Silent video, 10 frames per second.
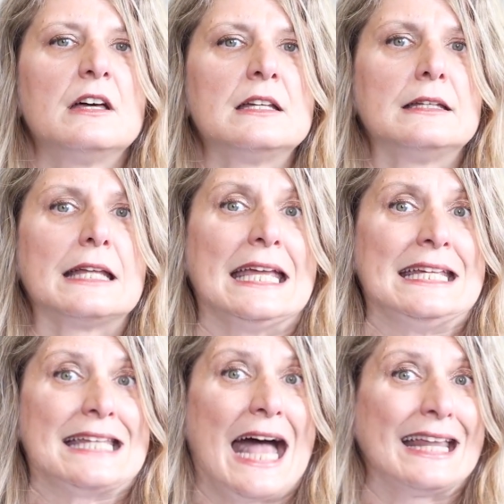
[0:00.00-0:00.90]
that
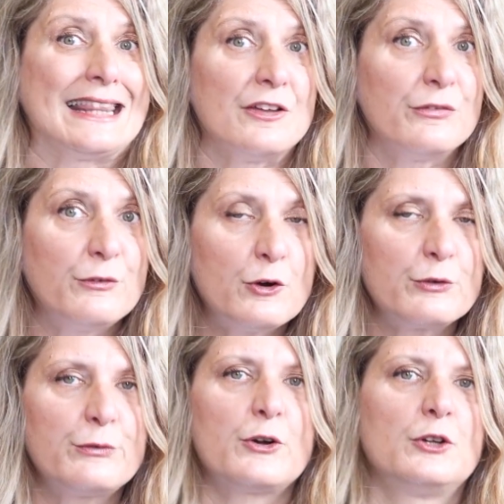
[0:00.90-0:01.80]
is at the
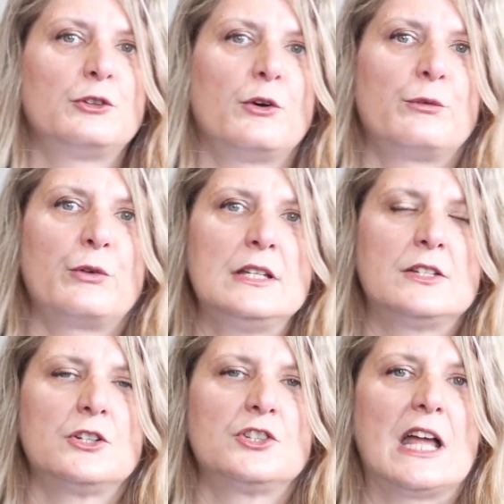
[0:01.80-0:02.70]
forefront of
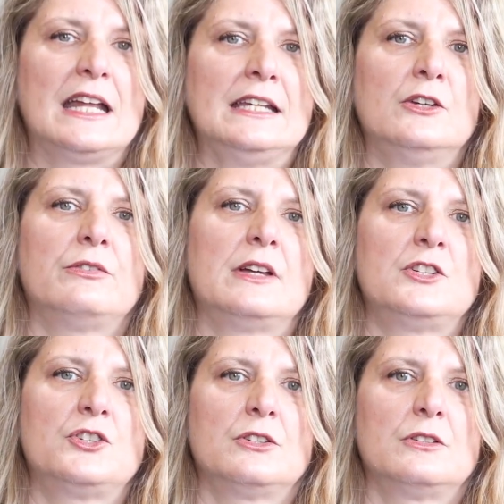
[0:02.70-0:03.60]
research and
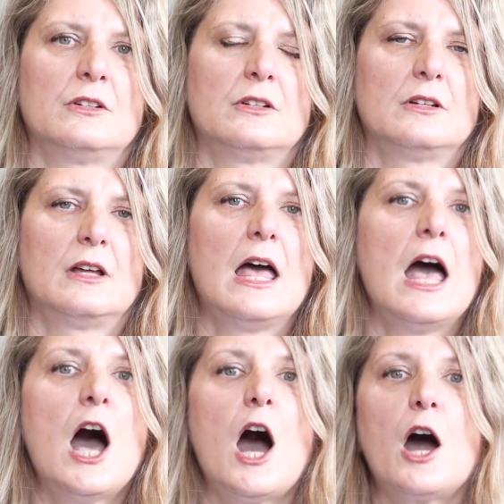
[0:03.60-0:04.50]
innovation.
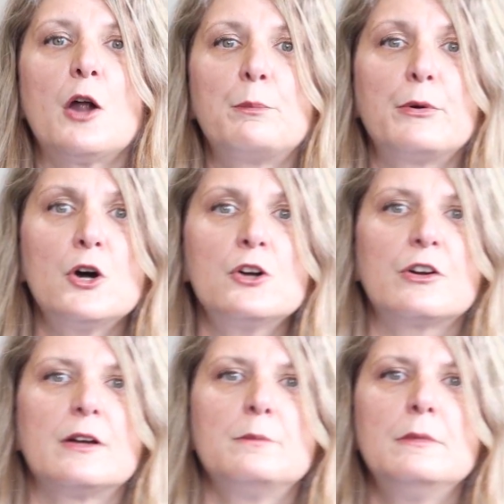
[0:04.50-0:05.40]
Our
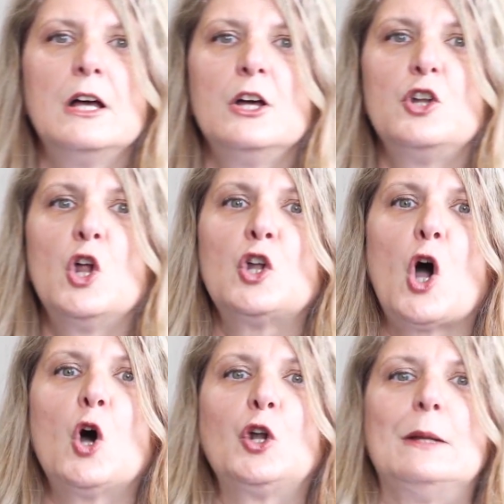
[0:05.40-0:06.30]
program not
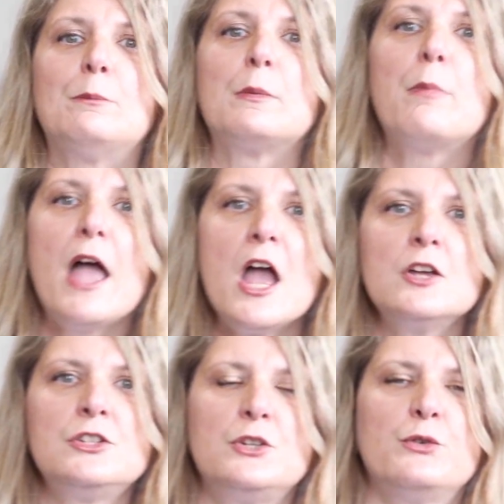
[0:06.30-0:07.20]
only
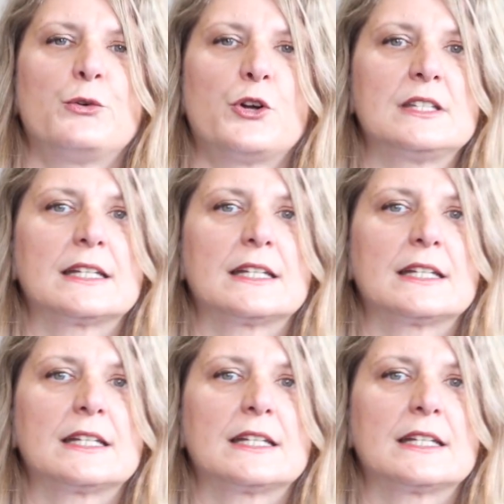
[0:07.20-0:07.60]
prepares you for a